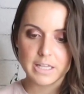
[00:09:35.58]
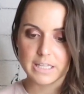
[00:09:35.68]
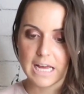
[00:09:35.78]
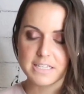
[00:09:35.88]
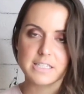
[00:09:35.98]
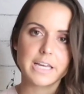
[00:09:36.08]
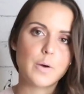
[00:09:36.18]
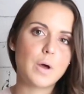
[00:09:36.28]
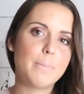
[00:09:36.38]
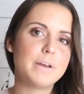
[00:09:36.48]
The last thing I
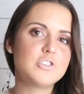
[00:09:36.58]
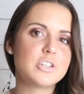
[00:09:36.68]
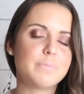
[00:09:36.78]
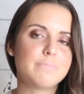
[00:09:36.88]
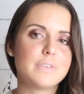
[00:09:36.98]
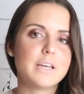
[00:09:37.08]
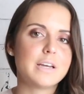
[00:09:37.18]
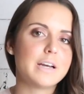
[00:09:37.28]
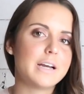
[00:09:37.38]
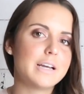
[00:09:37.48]
want to mention
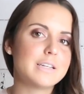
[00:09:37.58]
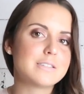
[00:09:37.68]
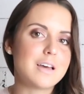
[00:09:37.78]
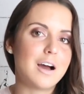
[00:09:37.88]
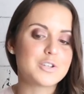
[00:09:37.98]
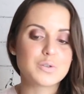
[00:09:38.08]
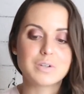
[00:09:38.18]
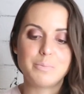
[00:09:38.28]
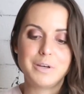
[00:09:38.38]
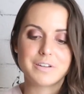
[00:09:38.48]
is also
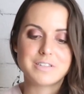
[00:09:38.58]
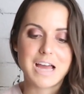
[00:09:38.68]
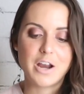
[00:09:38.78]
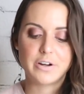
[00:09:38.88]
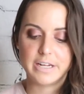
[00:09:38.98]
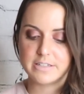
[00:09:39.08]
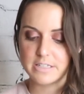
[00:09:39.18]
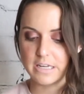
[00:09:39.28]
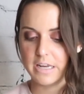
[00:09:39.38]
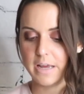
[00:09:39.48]
going to be on Saturday and
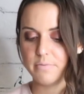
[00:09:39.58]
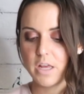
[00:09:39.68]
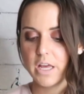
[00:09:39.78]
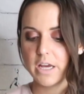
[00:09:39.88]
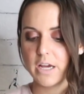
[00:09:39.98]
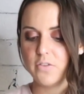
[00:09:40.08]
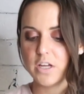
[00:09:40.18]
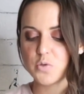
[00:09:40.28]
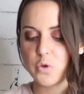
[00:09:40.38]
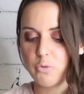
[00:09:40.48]
Sunday, and
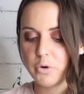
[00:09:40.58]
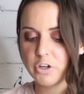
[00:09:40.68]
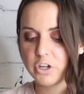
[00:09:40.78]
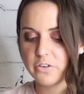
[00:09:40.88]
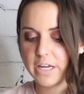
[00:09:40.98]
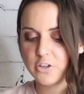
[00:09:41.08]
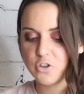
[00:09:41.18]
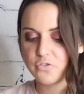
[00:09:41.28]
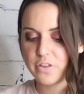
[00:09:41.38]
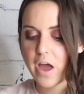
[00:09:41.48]
that's with Mercury in
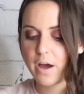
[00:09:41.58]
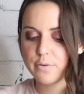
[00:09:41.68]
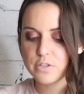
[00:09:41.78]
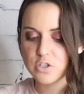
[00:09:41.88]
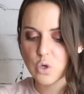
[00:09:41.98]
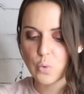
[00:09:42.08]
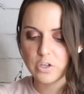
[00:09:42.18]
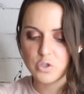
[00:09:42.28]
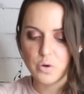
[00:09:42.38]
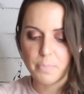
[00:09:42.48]
your fifth house. It's
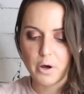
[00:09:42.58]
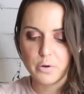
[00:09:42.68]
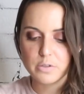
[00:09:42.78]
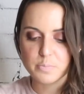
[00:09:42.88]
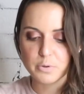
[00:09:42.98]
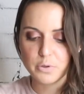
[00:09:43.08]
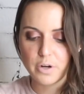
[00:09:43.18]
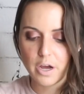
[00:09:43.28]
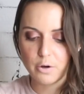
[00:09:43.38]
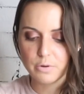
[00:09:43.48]
going to oppose
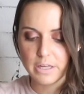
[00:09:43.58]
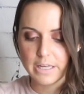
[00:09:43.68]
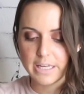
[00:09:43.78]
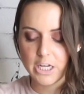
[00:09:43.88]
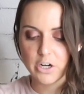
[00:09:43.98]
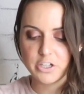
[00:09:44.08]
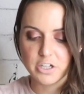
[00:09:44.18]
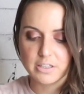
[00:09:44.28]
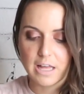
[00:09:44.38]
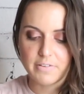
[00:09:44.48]
Pluto here in
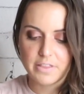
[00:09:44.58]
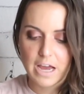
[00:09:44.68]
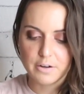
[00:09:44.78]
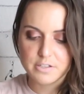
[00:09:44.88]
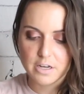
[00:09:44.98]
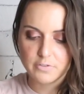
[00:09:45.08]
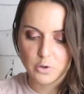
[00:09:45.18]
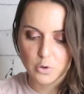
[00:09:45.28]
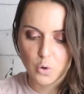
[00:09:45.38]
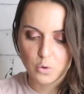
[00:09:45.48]
your 11th house of
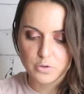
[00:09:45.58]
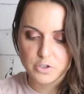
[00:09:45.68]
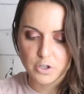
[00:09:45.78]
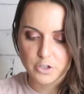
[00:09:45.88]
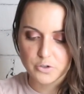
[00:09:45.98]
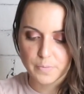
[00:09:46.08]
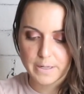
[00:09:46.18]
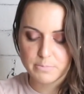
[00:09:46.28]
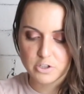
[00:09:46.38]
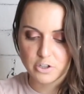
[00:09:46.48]
your goals, your
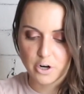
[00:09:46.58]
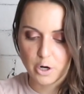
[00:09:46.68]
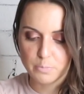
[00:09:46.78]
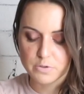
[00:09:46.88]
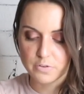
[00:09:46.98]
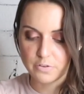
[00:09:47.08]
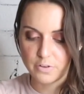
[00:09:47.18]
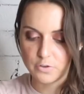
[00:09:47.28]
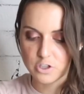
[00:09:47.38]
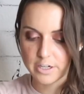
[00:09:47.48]
dreams, and your hopes for the
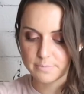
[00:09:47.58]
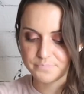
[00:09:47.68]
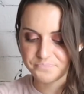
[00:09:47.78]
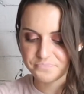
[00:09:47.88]
future.